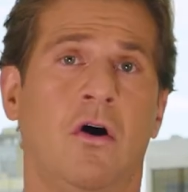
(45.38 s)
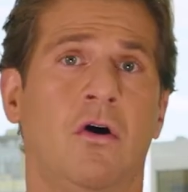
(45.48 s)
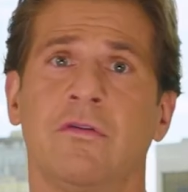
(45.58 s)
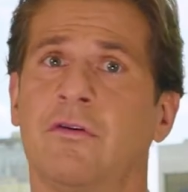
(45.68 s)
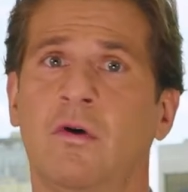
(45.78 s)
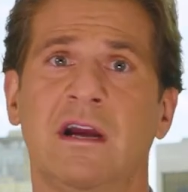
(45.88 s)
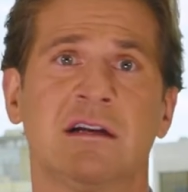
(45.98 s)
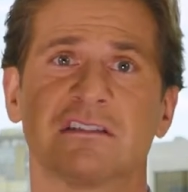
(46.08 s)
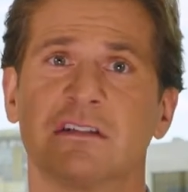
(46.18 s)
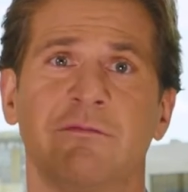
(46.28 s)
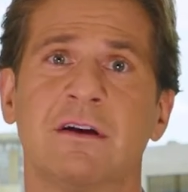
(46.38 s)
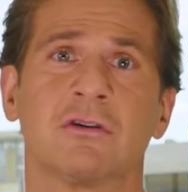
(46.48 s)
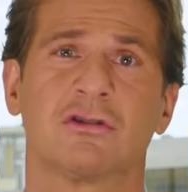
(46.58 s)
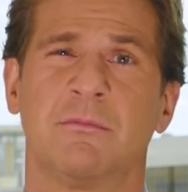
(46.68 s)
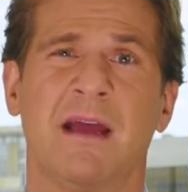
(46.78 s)
all the way to
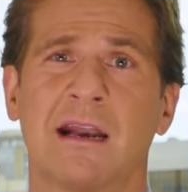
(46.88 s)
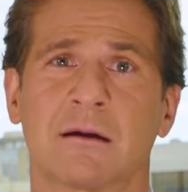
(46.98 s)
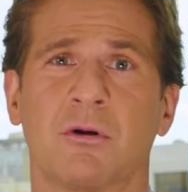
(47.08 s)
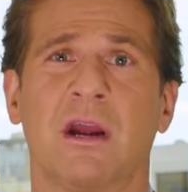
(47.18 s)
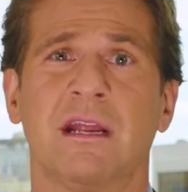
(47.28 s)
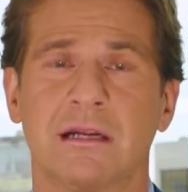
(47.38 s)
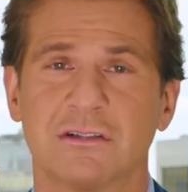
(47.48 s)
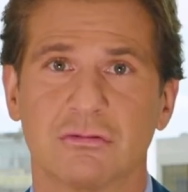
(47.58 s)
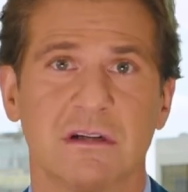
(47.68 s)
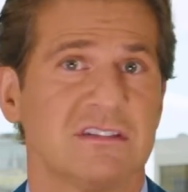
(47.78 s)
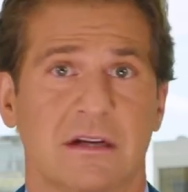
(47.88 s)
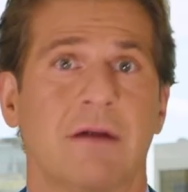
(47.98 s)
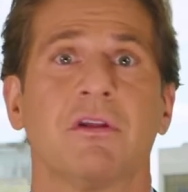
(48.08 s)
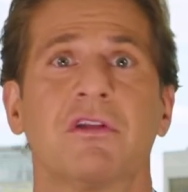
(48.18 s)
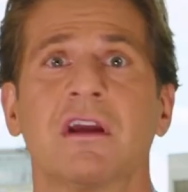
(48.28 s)
severe traumatic brain injuries and
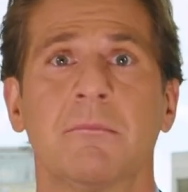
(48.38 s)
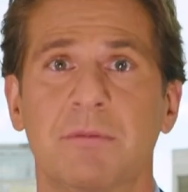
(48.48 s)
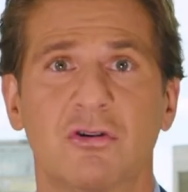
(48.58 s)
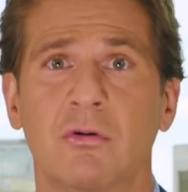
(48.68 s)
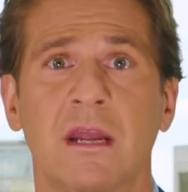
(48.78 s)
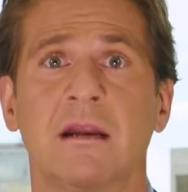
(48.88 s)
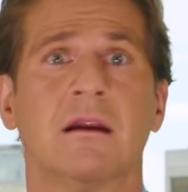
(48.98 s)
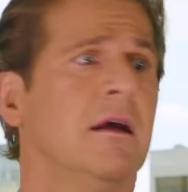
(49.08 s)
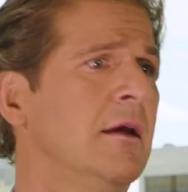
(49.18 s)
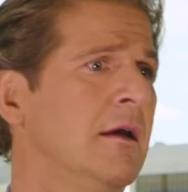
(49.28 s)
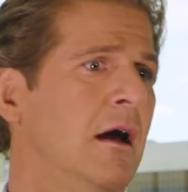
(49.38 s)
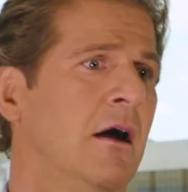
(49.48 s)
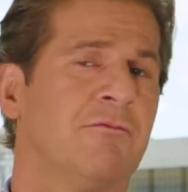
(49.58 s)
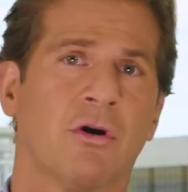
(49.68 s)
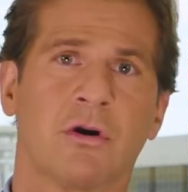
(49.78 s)
everything in between.
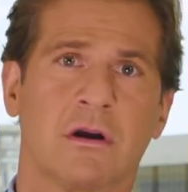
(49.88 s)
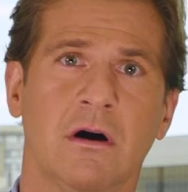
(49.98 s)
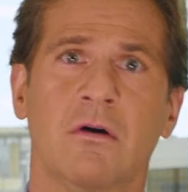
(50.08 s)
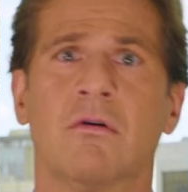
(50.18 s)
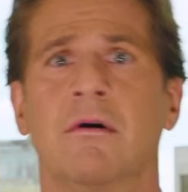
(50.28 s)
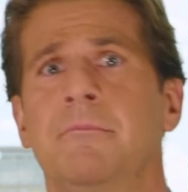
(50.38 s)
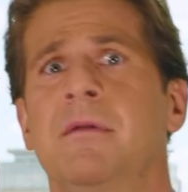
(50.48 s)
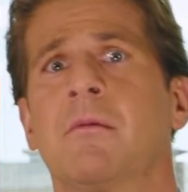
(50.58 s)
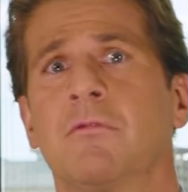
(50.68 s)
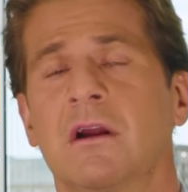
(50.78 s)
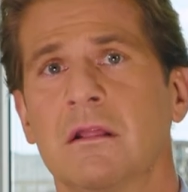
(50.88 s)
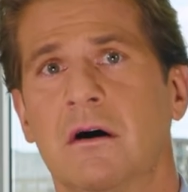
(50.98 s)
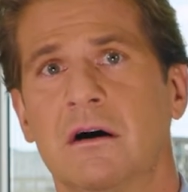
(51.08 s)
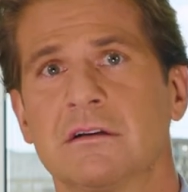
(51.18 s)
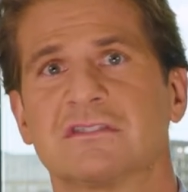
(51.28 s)
Uh, vertigo, memory
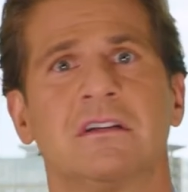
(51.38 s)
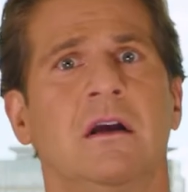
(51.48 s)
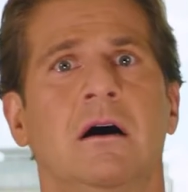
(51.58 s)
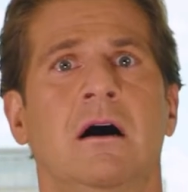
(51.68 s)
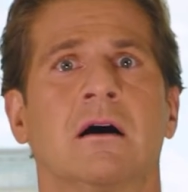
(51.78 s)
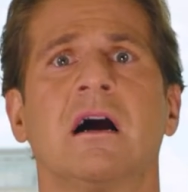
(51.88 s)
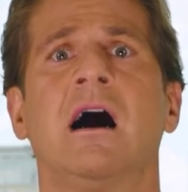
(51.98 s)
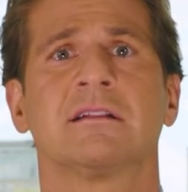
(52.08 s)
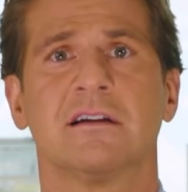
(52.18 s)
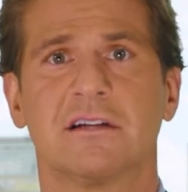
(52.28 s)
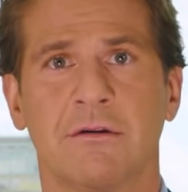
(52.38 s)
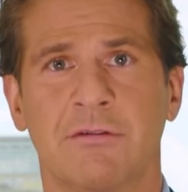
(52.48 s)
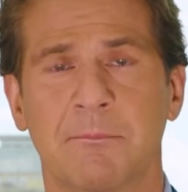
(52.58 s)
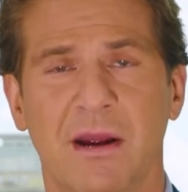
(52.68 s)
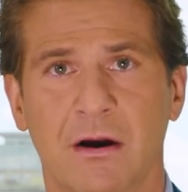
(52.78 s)
loss, uh,
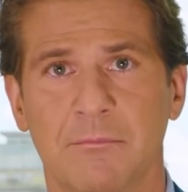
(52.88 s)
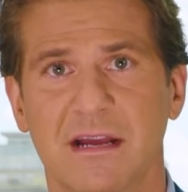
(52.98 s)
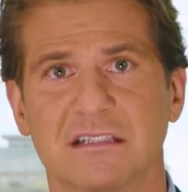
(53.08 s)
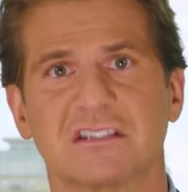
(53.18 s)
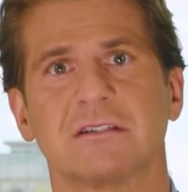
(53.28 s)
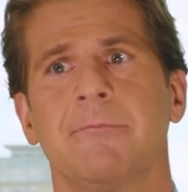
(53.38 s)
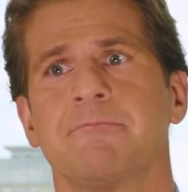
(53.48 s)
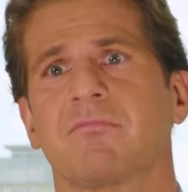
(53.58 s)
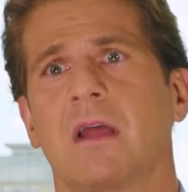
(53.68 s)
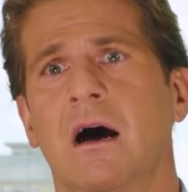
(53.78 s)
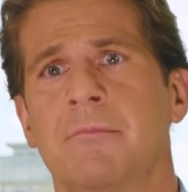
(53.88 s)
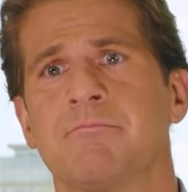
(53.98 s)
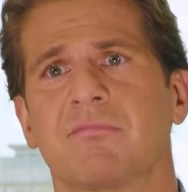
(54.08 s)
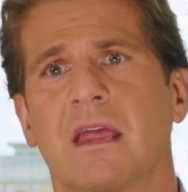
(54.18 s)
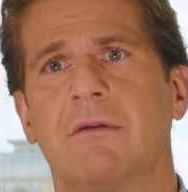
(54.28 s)
cognitive impairments.
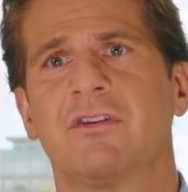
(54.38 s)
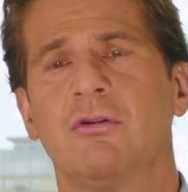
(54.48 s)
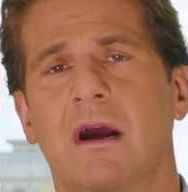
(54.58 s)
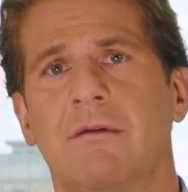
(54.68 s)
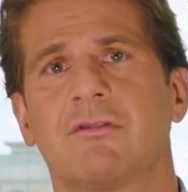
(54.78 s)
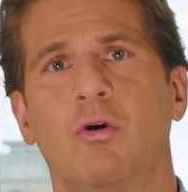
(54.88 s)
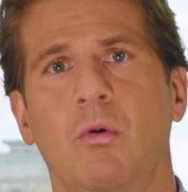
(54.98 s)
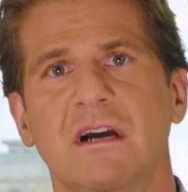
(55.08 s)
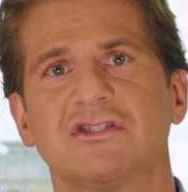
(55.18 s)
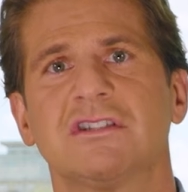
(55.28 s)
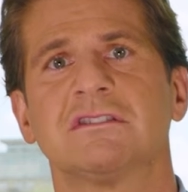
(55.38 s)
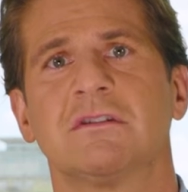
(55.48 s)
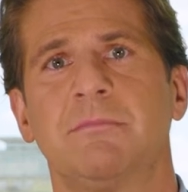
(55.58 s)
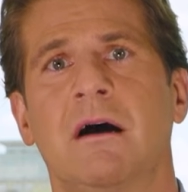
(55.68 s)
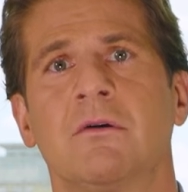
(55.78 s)
Um, if you have
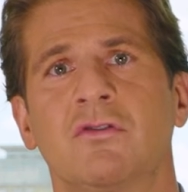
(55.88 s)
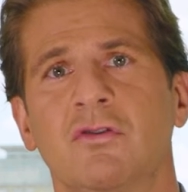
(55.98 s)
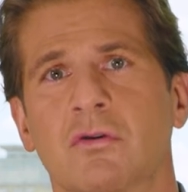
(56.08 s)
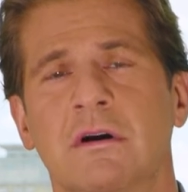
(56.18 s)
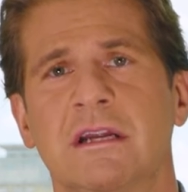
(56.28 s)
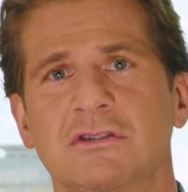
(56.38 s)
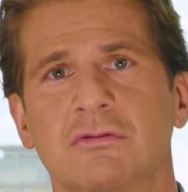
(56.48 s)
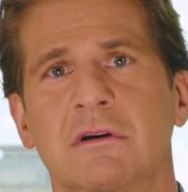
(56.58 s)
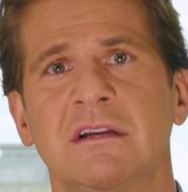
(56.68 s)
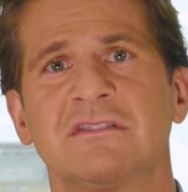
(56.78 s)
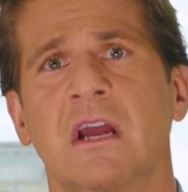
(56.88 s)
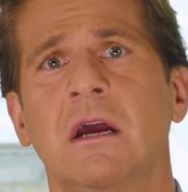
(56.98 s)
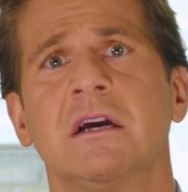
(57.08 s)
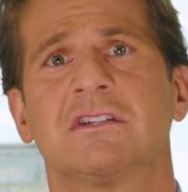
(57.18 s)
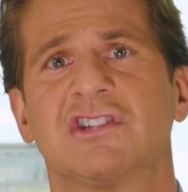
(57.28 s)
questions about your injuries,
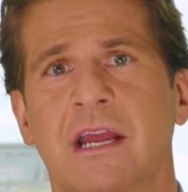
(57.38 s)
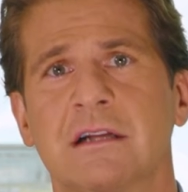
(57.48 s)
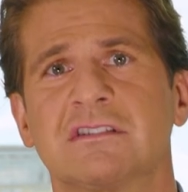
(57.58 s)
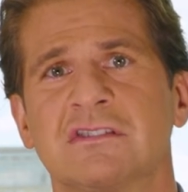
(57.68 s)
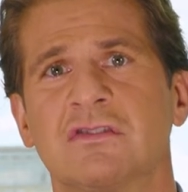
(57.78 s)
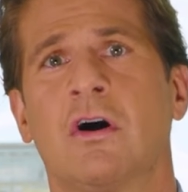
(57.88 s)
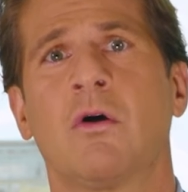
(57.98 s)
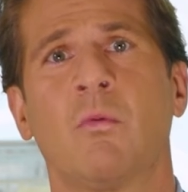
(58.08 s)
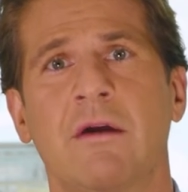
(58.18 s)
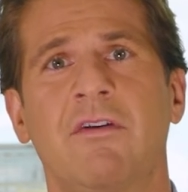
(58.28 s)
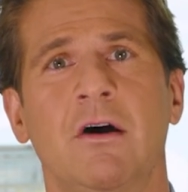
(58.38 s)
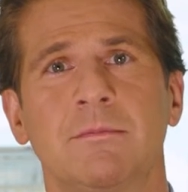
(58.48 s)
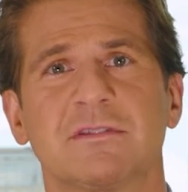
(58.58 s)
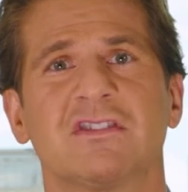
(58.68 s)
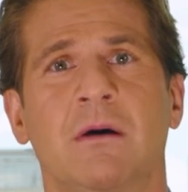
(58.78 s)
chances are we have
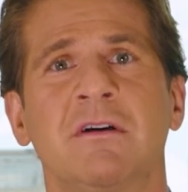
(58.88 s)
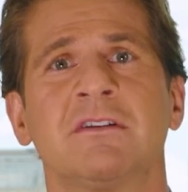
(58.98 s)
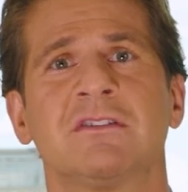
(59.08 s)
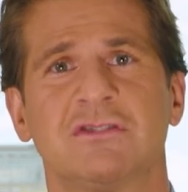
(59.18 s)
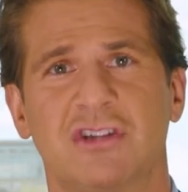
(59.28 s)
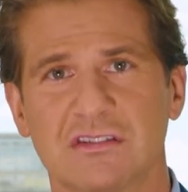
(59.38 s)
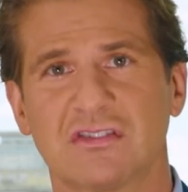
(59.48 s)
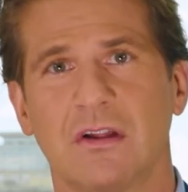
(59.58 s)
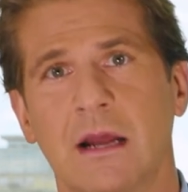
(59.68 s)
helped someone just